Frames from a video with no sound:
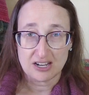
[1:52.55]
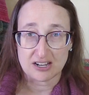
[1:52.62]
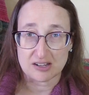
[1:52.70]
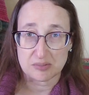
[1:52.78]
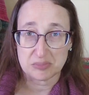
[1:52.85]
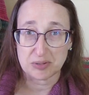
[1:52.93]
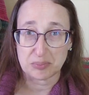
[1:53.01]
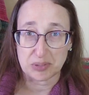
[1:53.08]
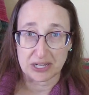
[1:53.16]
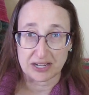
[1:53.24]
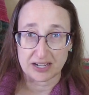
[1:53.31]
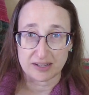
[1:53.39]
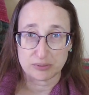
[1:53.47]

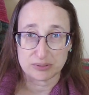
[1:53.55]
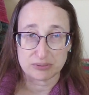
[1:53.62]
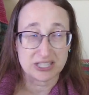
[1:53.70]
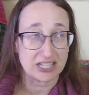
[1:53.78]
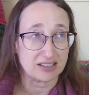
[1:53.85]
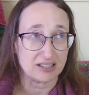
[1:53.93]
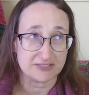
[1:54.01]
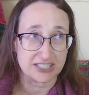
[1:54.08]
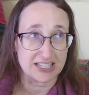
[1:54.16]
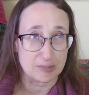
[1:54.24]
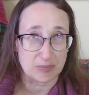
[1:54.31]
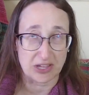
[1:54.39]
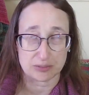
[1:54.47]
but I would really love to
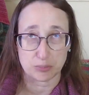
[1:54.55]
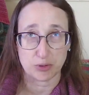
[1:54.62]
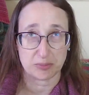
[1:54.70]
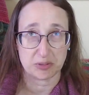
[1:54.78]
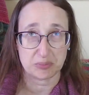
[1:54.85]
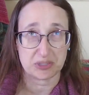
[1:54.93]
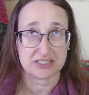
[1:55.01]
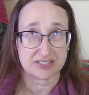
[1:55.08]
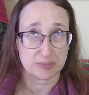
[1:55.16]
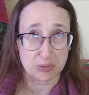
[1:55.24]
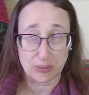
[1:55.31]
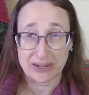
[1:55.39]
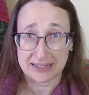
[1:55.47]
keep that appointment because I've
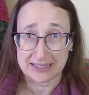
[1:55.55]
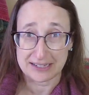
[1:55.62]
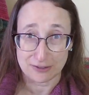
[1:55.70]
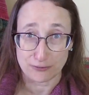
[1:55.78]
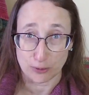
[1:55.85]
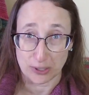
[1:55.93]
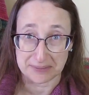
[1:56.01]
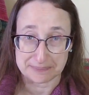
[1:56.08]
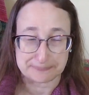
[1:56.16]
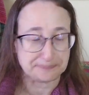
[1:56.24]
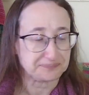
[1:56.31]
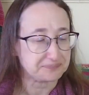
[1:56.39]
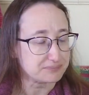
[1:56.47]
been waiting a year for it.
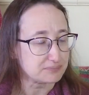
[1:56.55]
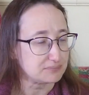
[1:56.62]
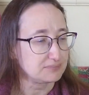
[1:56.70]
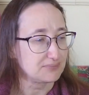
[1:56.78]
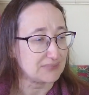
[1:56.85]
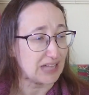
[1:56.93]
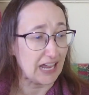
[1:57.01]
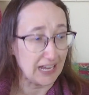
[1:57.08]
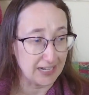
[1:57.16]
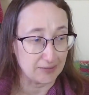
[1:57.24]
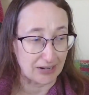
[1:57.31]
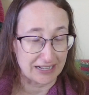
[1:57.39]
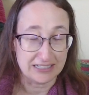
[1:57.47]

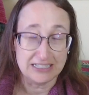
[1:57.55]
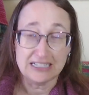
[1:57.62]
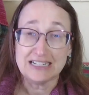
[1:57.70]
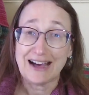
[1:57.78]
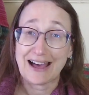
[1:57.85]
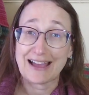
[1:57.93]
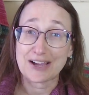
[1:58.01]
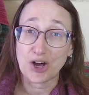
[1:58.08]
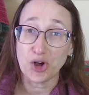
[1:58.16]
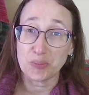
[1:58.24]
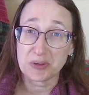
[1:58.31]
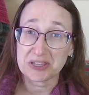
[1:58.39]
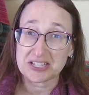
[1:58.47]
Anyway, I
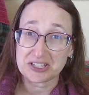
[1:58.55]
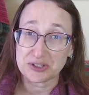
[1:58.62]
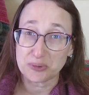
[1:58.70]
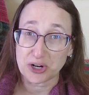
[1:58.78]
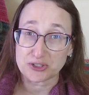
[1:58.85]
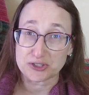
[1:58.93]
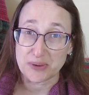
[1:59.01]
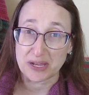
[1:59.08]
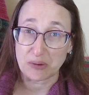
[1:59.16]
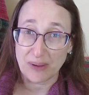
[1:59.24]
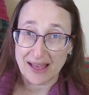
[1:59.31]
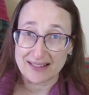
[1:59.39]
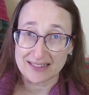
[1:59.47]
hope that you are
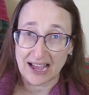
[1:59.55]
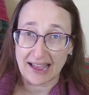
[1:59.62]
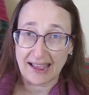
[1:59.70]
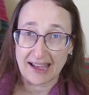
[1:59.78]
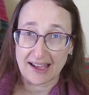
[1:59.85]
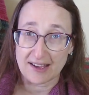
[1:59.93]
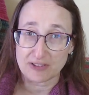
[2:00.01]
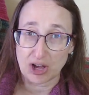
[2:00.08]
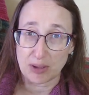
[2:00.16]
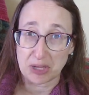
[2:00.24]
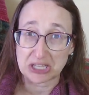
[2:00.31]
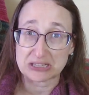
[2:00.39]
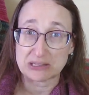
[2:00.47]
doing well. I have
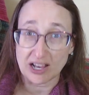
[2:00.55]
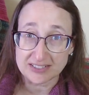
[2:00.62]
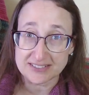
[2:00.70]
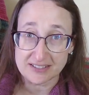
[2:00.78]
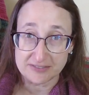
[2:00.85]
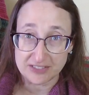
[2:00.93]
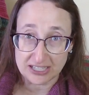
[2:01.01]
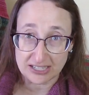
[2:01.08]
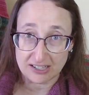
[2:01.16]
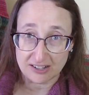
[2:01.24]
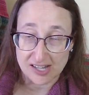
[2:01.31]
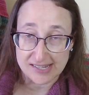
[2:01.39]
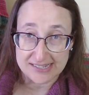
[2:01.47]
lots of knitting
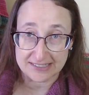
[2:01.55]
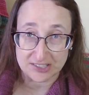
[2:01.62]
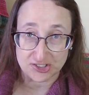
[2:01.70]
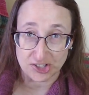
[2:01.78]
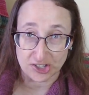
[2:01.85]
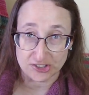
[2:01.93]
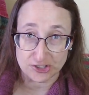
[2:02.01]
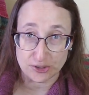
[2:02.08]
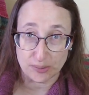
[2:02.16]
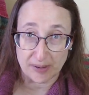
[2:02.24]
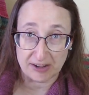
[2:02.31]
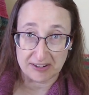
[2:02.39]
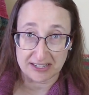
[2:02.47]
content to talk to you
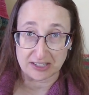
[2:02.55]
about,